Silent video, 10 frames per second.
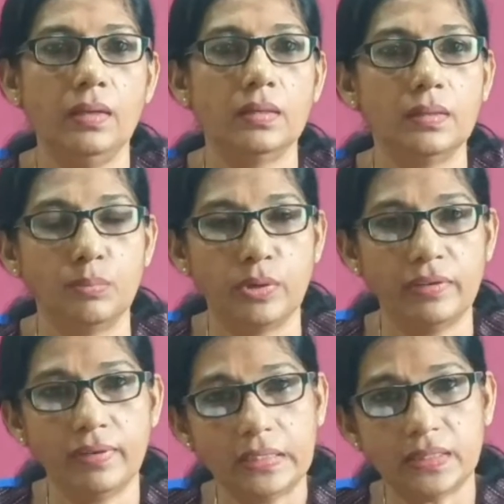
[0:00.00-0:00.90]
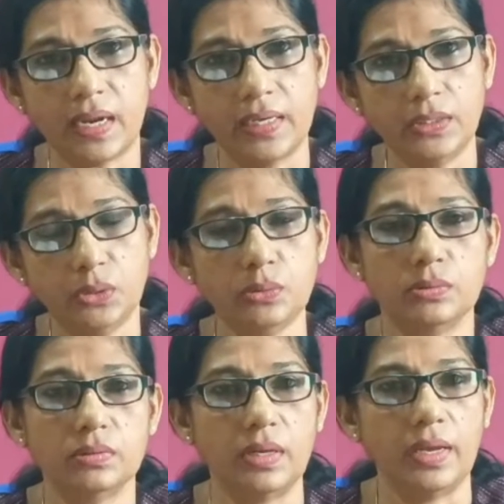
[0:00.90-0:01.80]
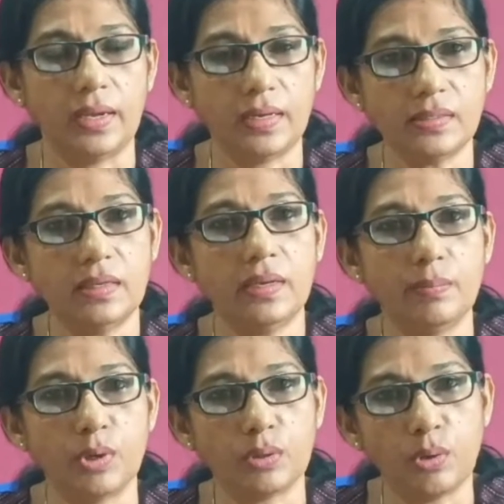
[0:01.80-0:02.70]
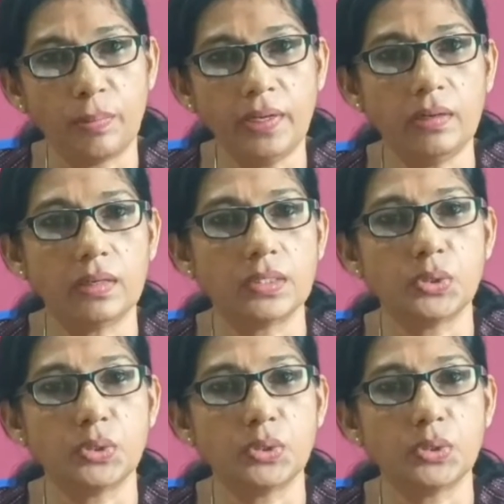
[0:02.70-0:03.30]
The body will try to increase the hemoglobin